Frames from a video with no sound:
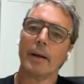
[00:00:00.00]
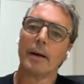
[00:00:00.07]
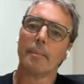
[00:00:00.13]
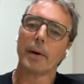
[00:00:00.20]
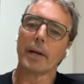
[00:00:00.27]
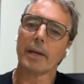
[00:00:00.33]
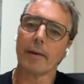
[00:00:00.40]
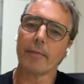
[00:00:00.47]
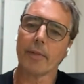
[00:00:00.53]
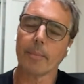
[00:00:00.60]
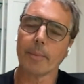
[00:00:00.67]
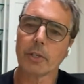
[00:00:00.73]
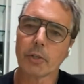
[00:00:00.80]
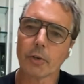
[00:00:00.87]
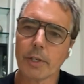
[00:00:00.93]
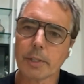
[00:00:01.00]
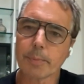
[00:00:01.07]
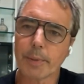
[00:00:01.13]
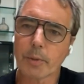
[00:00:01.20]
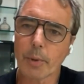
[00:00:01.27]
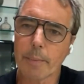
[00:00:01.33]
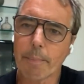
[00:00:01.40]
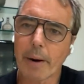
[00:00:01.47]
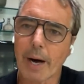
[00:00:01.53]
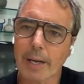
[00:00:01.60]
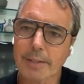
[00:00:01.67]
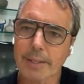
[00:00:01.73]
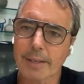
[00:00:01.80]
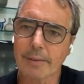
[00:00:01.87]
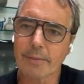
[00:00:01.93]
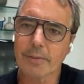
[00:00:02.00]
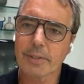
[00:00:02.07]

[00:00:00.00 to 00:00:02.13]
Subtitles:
but give them a choice between positives.